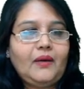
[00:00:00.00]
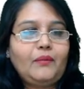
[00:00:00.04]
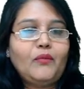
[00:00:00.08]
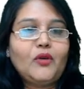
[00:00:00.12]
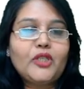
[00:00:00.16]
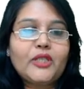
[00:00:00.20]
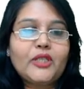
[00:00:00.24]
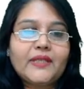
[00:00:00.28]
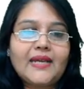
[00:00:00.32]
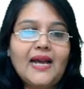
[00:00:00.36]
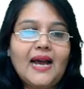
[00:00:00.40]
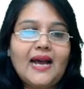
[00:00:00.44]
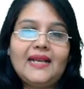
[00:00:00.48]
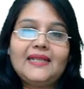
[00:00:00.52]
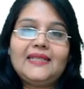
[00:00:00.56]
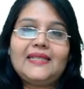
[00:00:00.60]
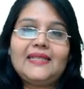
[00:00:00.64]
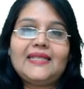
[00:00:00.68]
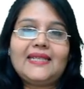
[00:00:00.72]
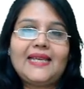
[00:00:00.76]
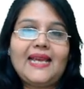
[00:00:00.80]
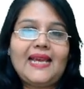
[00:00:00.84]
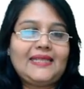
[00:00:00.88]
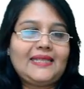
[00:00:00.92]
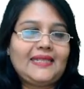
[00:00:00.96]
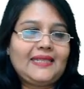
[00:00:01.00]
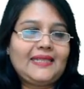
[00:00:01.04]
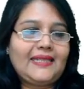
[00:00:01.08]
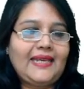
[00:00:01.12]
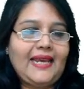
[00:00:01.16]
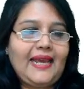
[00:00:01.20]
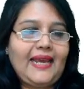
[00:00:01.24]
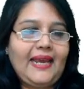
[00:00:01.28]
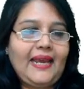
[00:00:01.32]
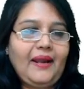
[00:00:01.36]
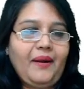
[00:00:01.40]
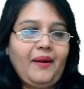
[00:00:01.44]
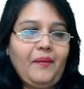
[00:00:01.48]
Muskan says
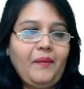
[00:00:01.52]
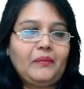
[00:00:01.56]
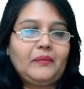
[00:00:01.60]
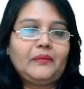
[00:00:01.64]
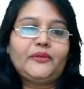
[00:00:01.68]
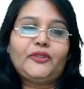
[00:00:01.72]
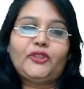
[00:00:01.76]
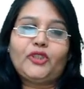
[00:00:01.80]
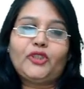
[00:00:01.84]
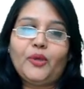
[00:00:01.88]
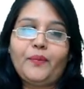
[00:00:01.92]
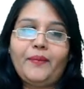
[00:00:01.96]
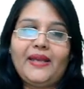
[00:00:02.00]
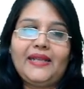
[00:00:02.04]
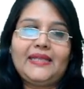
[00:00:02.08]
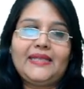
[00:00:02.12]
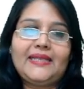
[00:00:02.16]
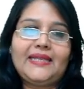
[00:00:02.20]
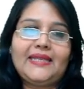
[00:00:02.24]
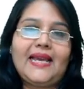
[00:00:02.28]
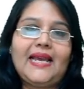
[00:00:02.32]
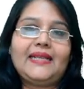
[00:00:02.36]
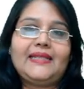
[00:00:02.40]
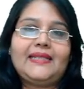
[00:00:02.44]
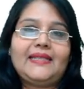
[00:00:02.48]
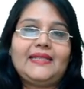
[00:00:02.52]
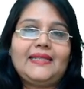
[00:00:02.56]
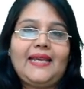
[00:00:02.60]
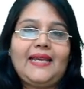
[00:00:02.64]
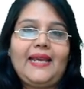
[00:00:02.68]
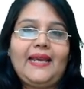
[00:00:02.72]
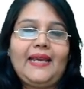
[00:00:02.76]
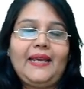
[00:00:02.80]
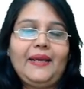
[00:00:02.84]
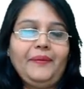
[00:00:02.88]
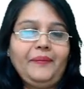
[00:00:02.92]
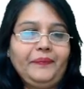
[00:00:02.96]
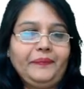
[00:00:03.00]
C. Sumit says
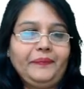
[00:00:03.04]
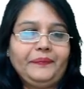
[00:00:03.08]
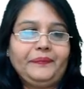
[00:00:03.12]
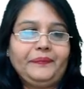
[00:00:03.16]
C.